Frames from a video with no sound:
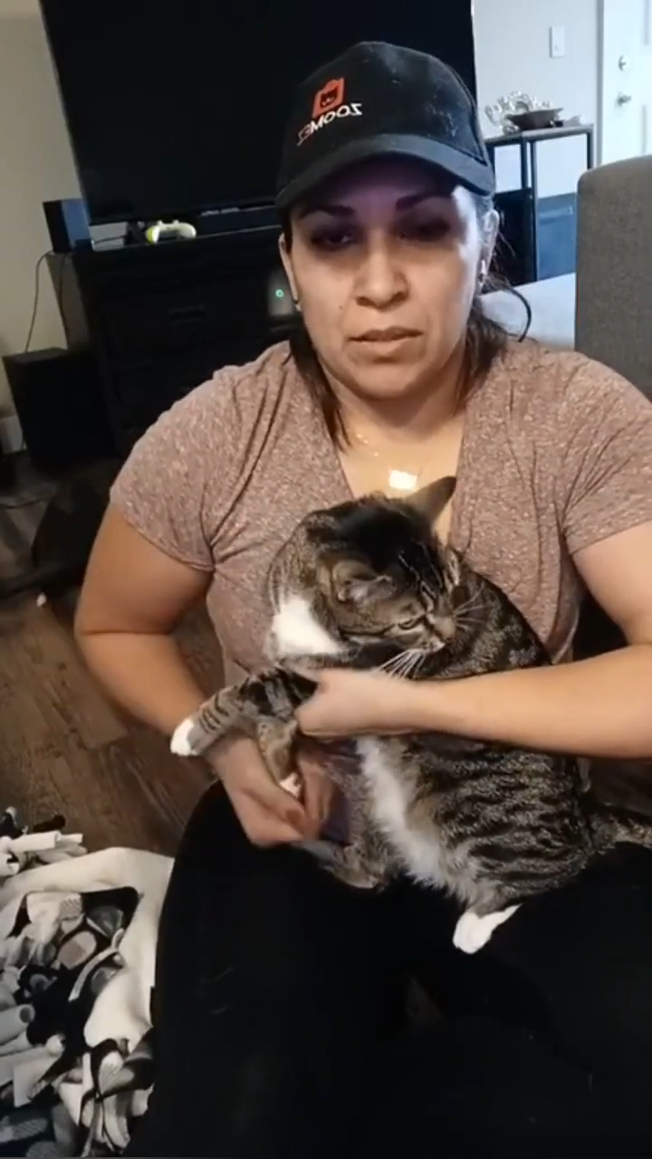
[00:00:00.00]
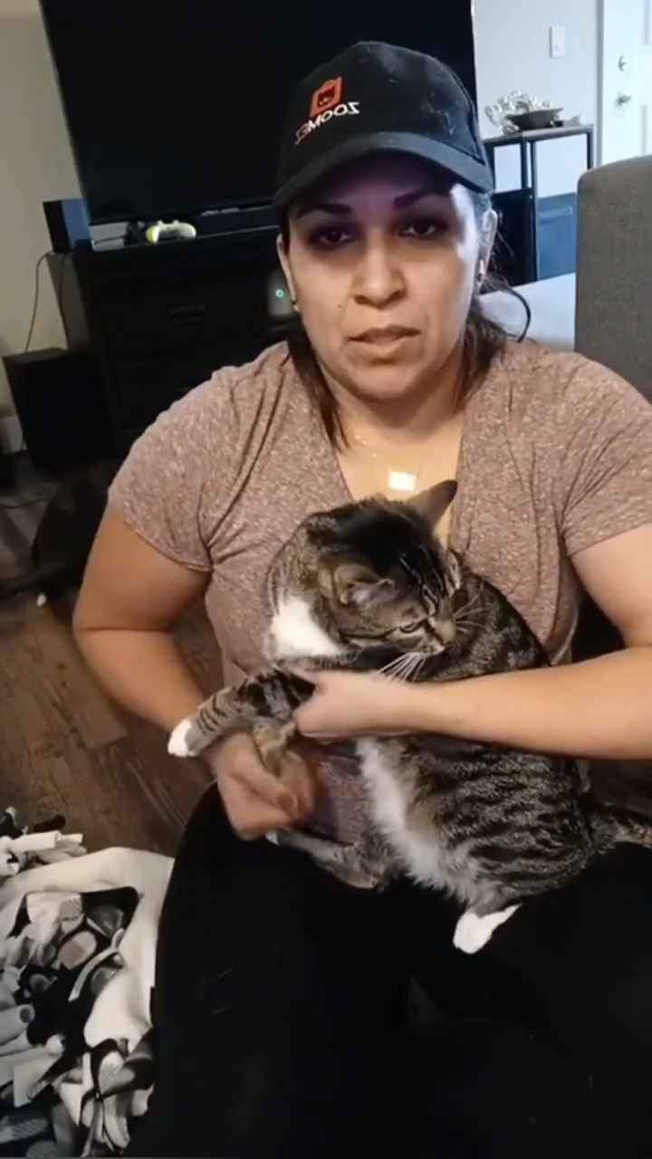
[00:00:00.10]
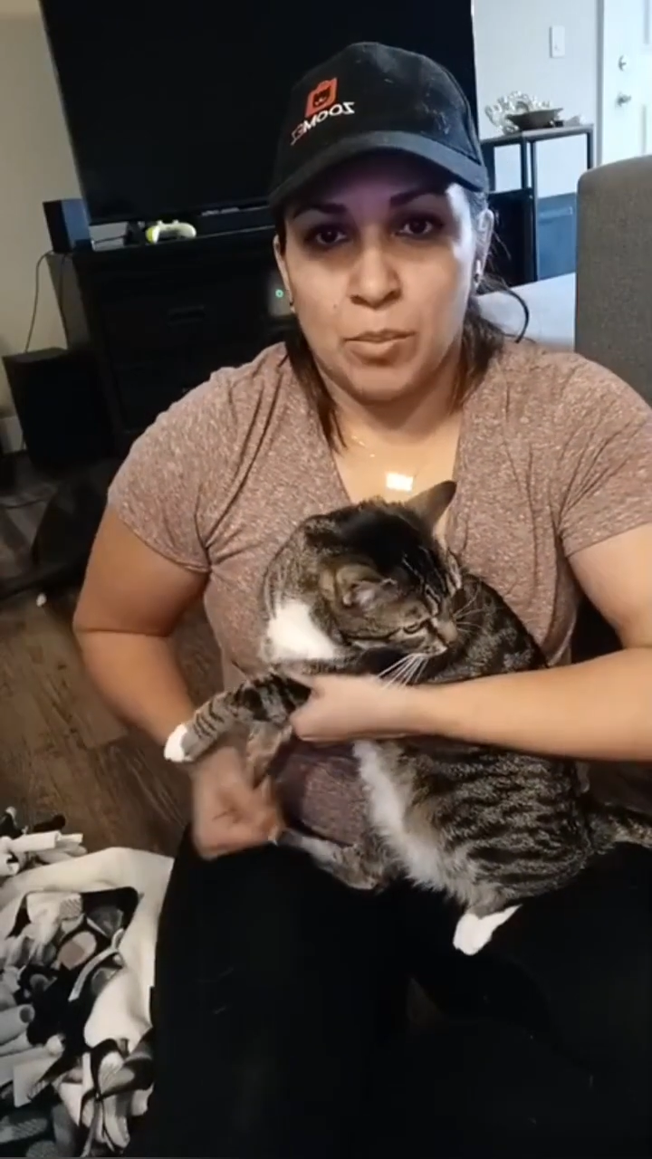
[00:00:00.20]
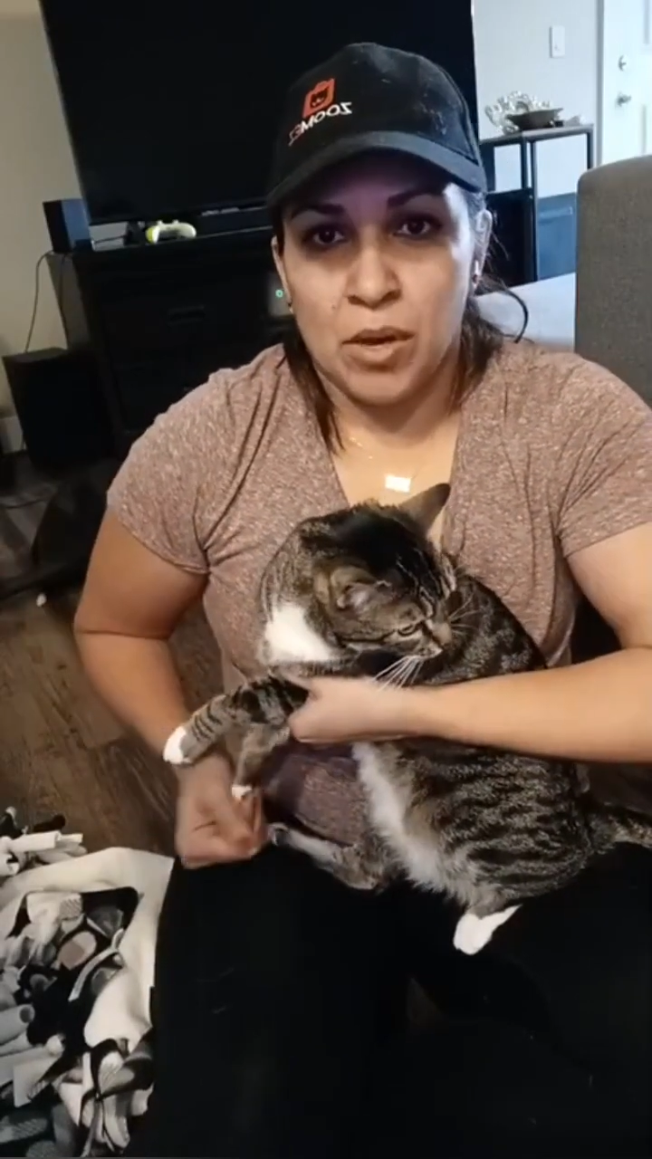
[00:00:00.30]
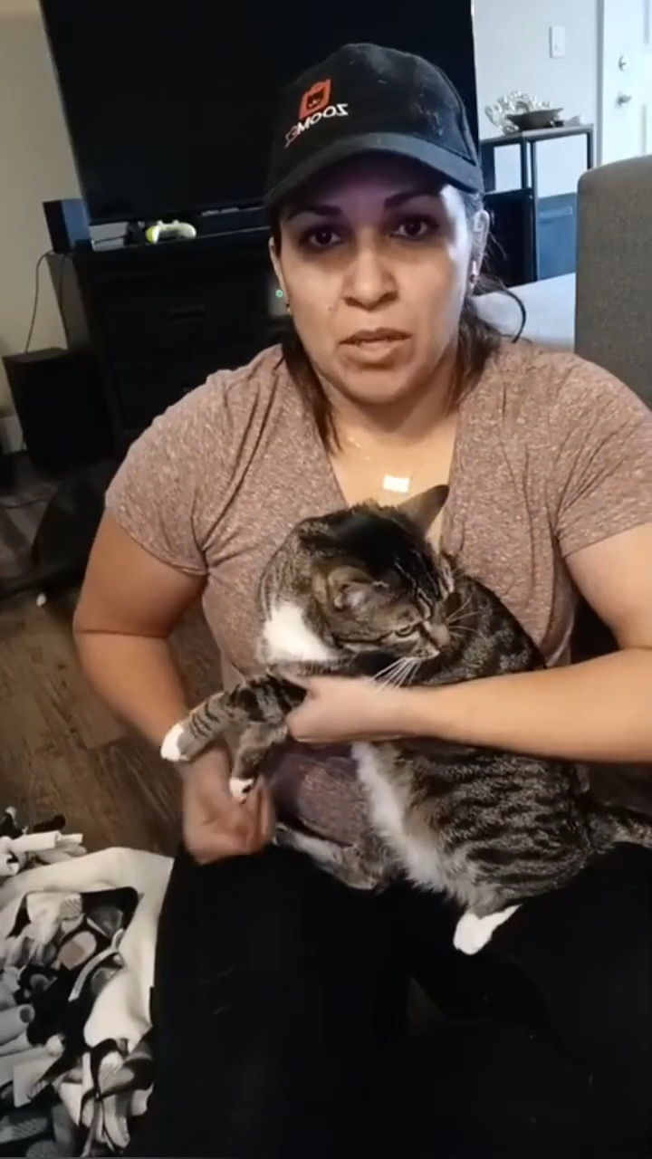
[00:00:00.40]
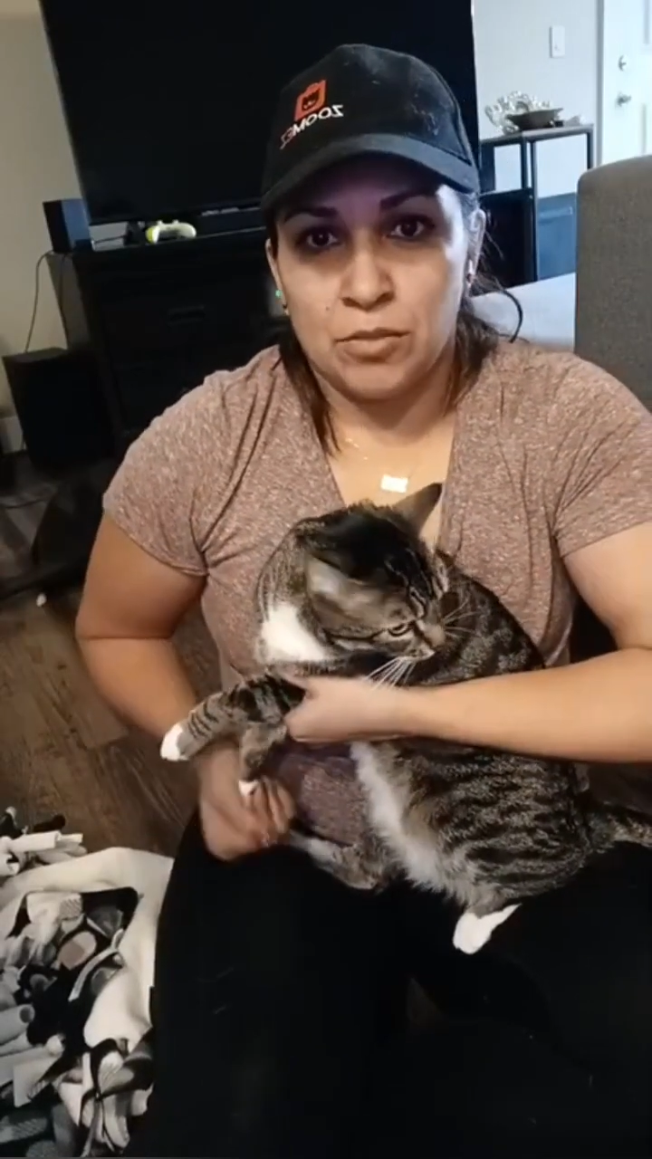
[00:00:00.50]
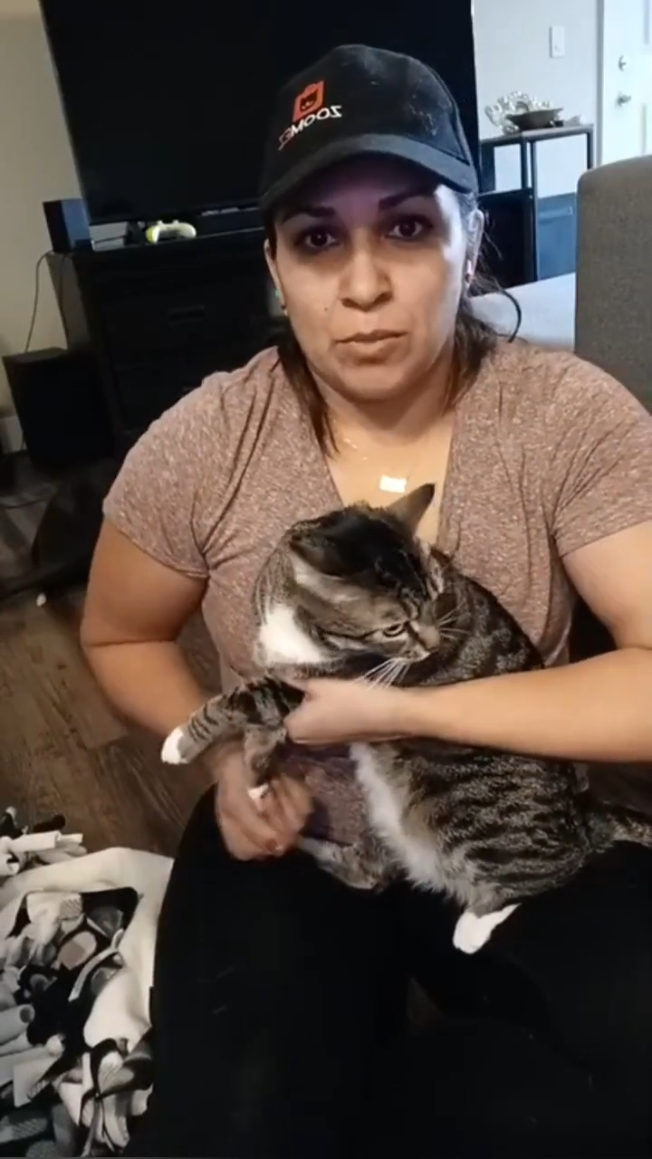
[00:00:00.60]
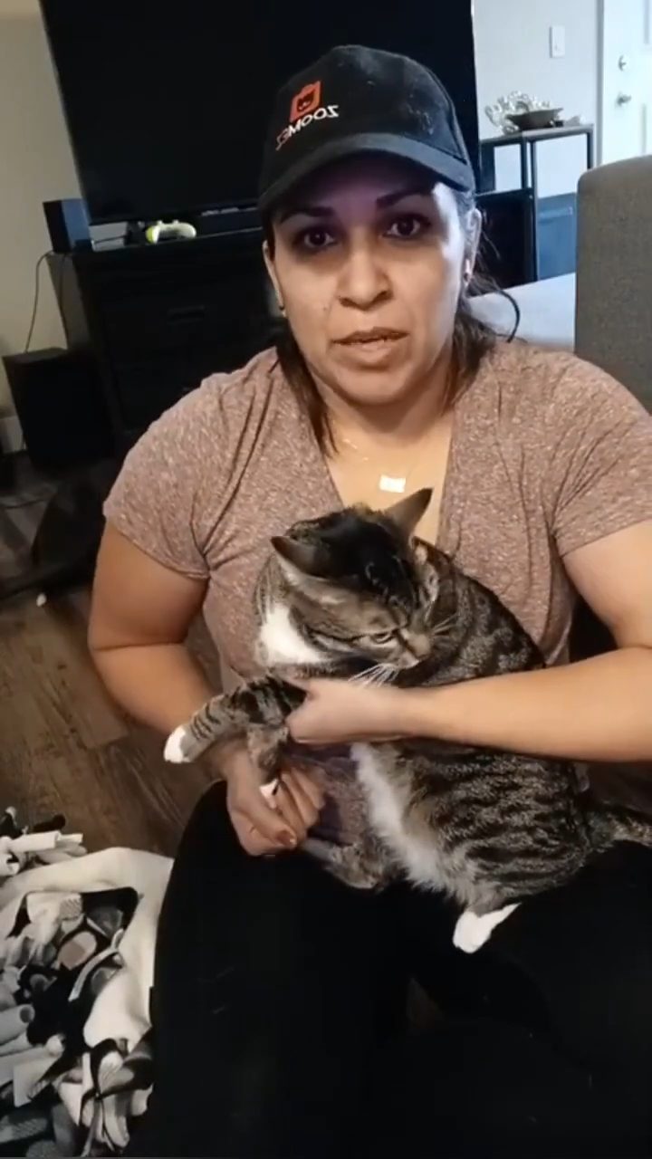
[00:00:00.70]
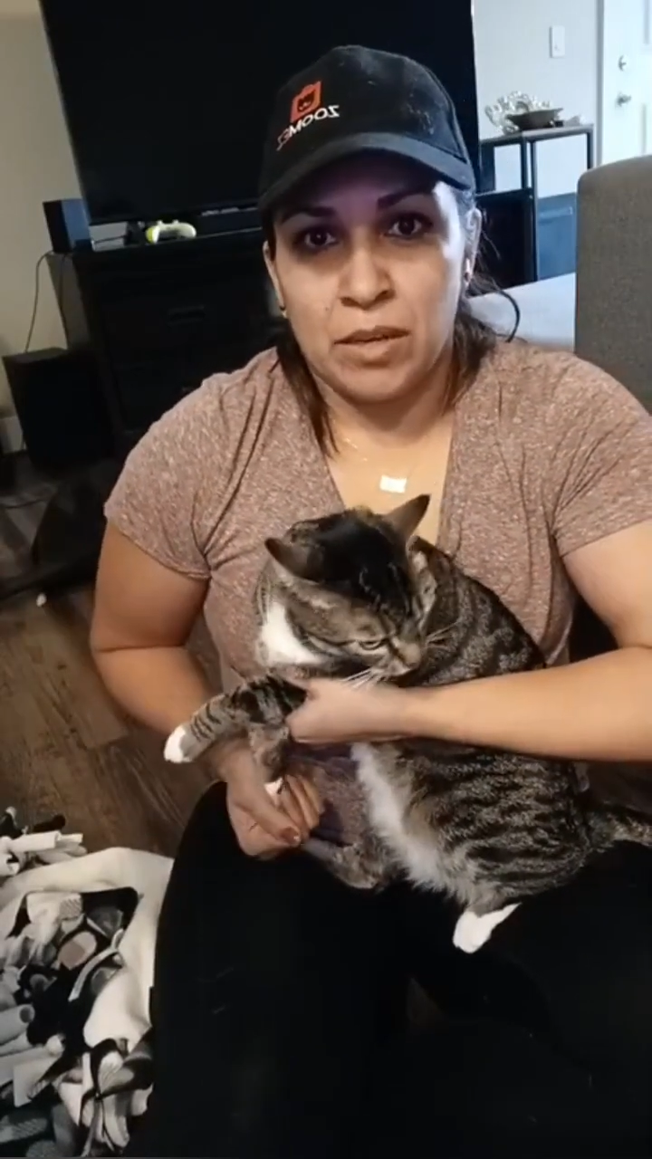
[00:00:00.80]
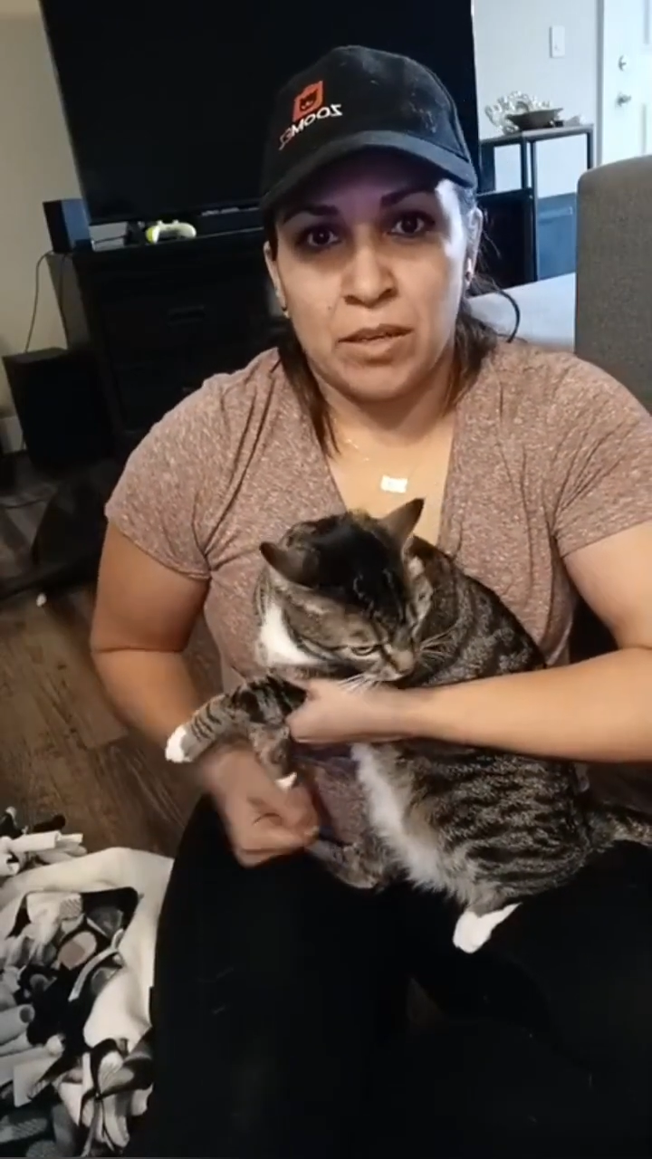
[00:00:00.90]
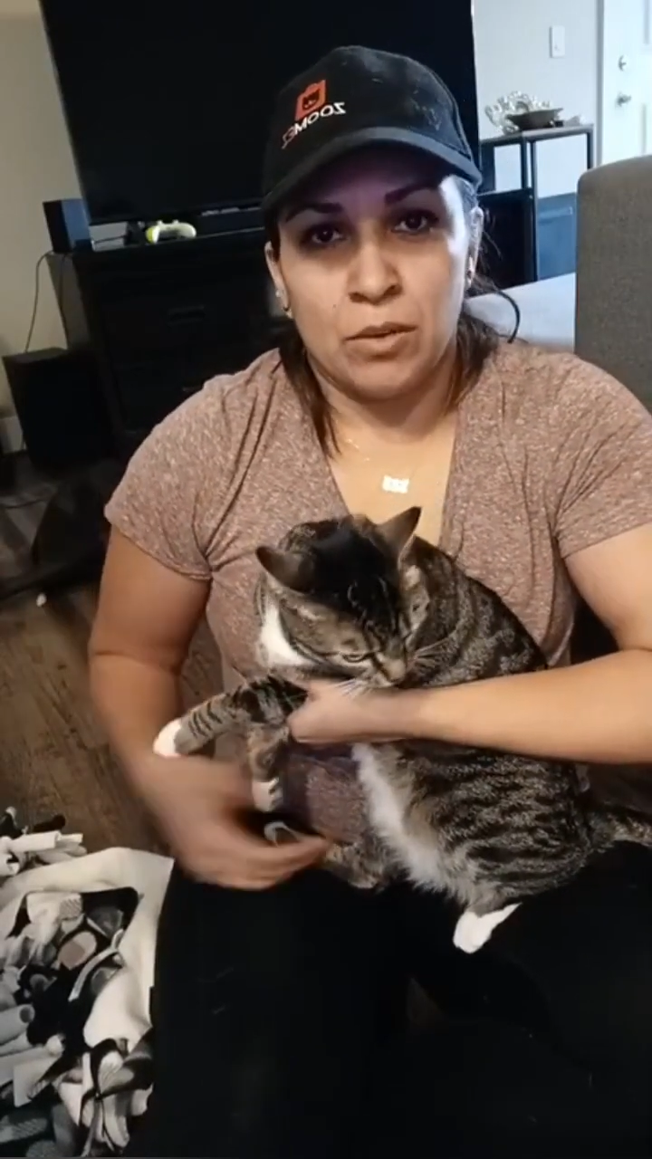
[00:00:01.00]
the paws from down here